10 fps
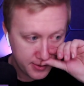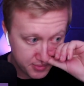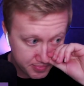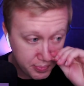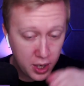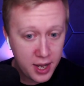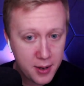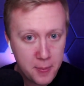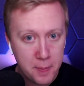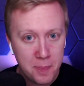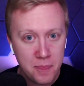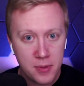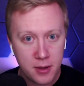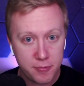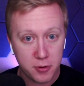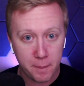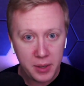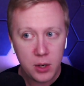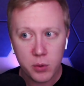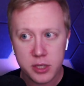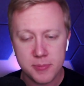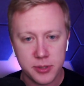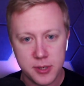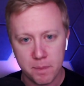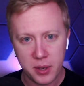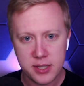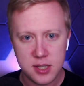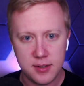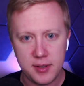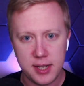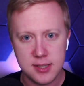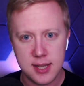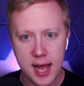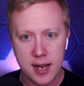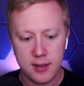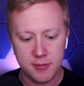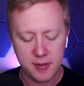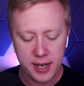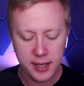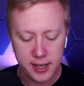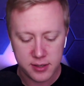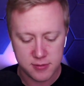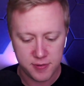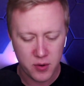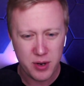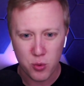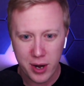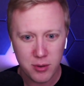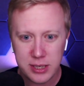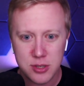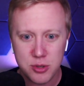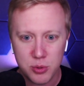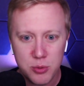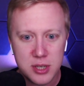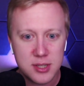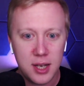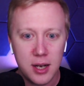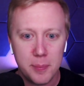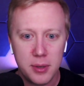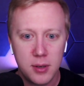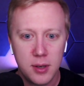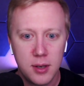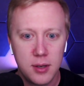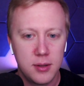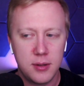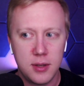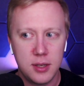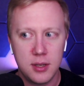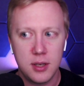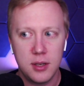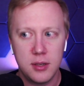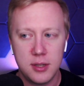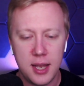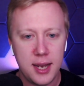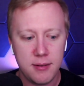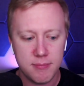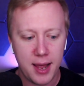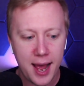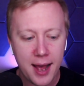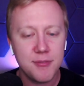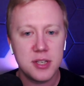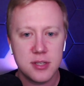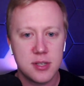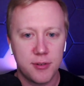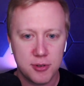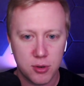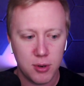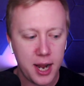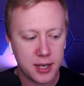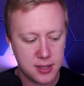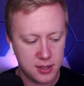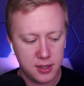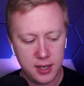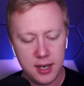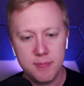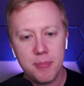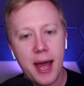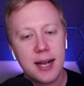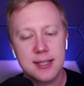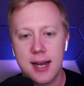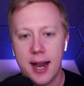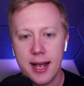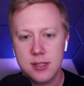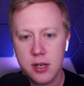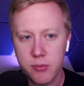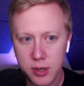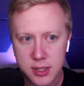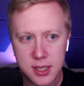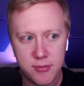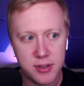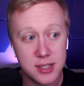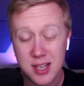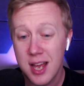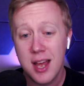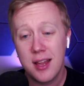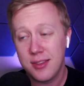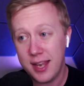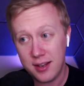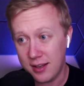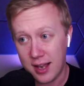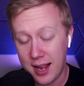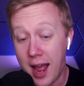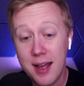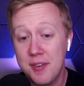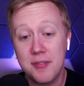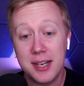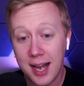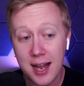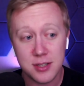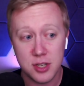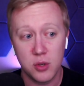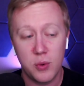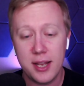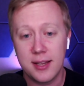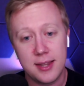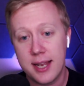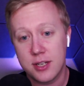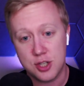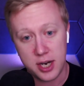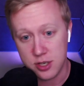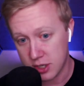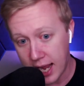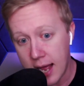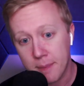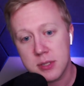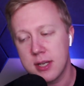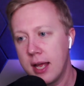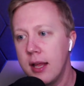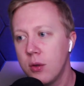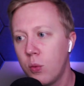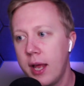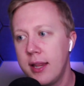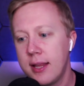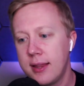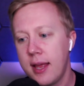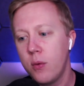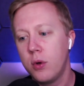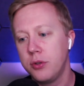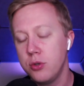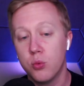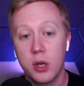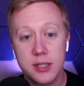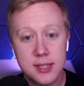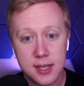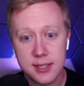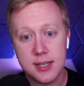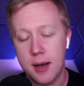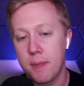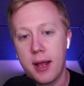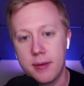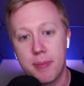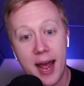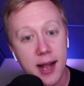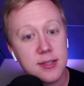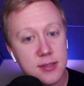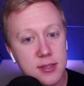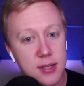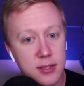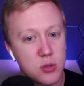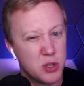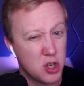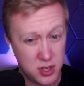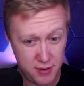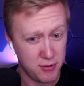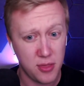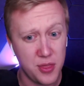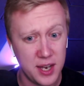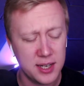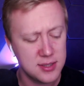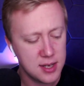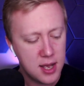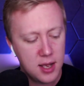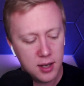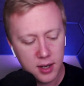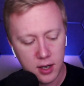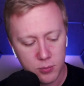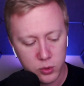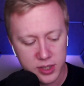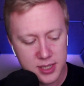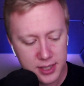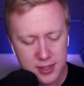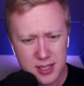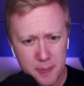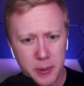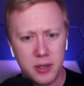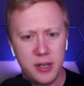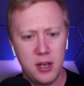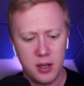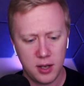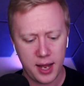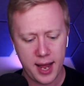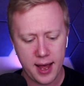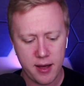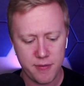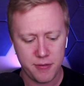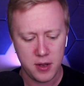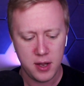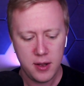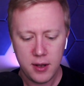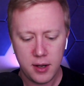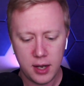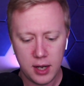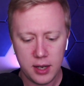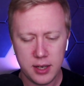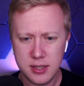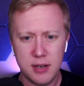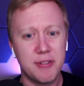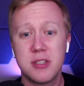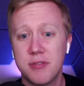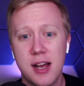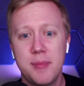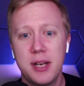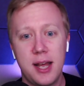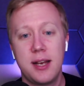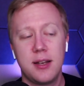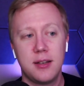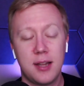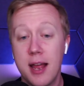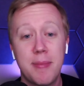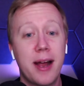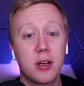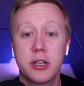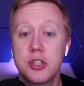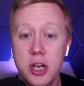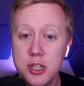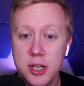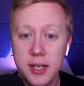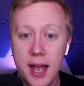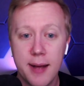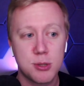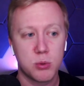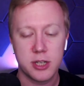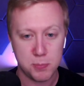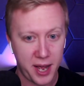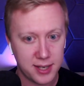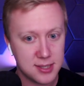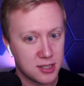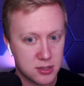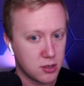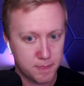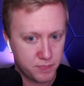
But for me, what is most impressive is that the Vikings very rarely screw this up. The they have this stuff correct. The impacts that it has on run defense, they I haven't even gotten to the way that they exchange gaps and the way that they will do run stunts and and pass stunts, which are different things. Um, run stunts typically have uh, a defensive lineman and a linebacker exchanging gaps, whereas pass stunts are